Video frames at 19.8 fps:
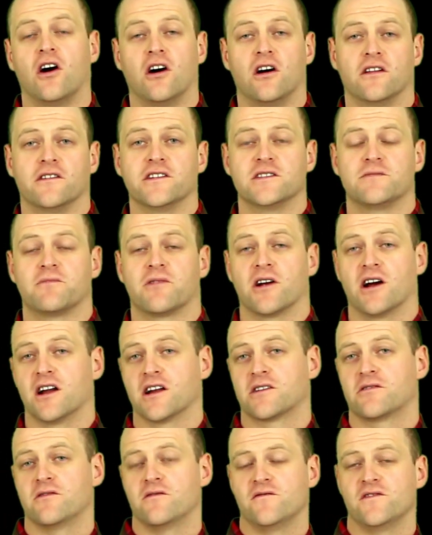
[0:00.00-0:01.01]
all these
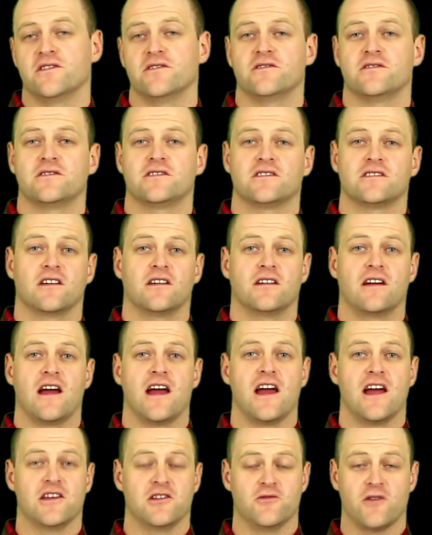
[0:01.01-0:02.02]
product reviews
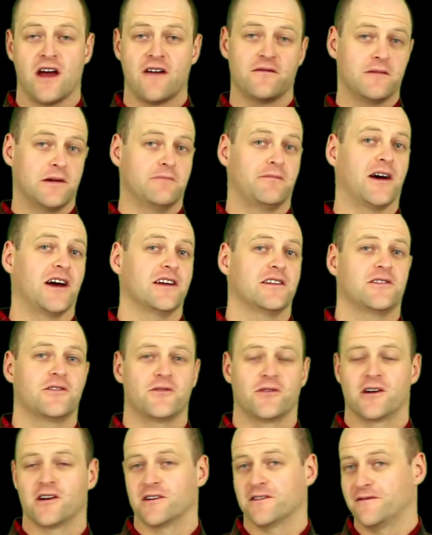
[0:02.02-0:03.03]
and you haven't been buying
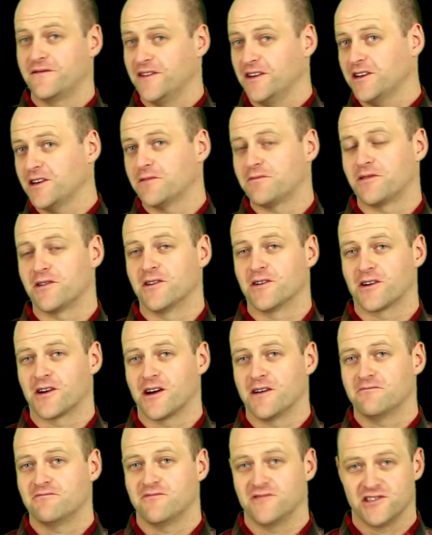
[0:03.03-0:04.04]
through our affiliate
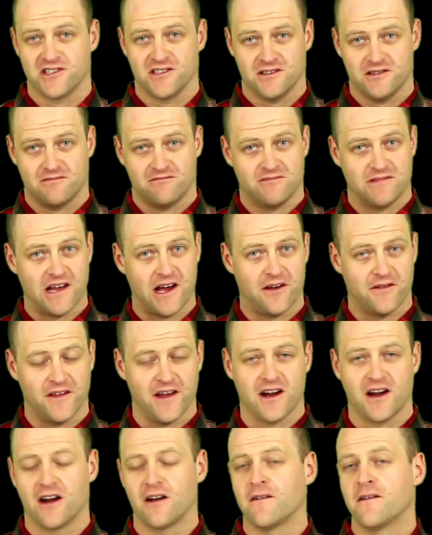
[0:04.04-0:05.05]
program, which is down
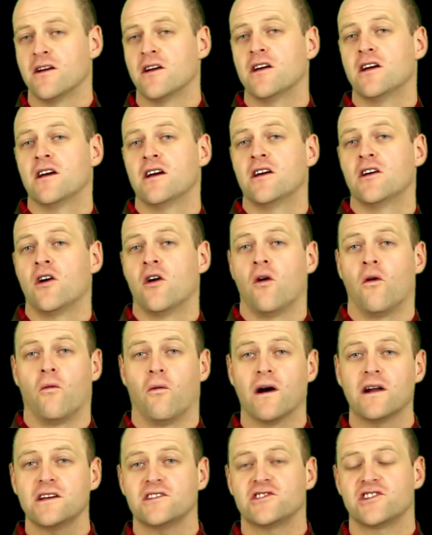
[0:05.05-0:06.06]
there,
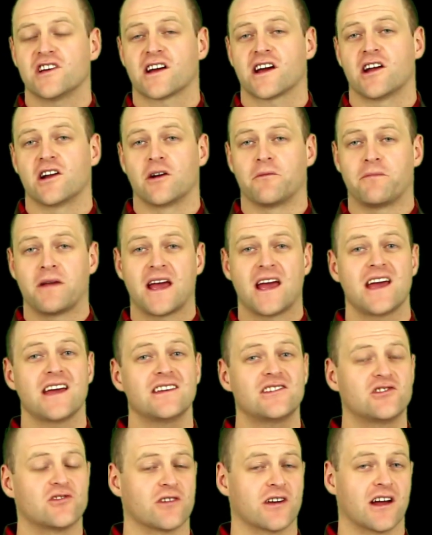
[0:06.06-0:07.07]
why don't you check out our
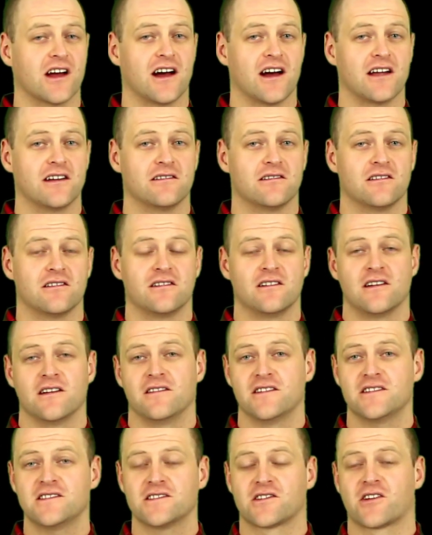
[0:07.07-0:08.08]
Patreon?
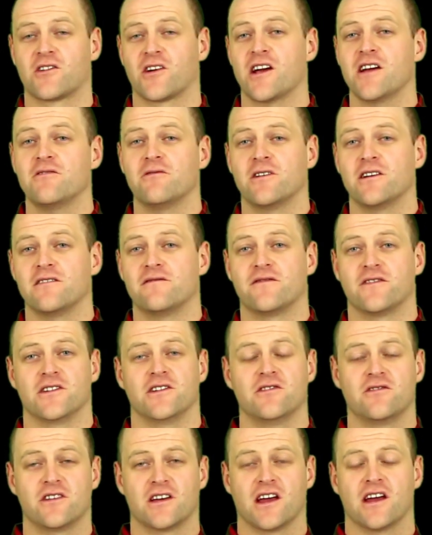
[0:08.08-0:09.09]
This is a great way for
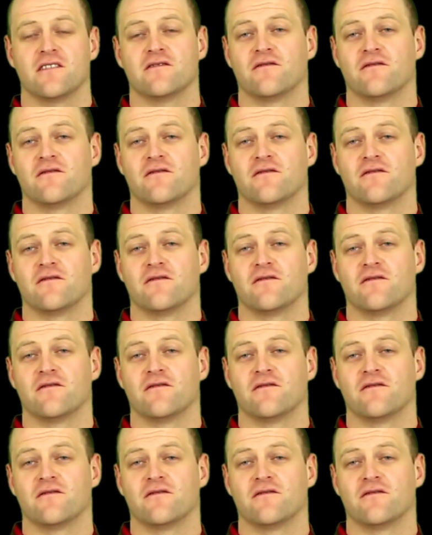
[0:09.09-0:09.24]
you to get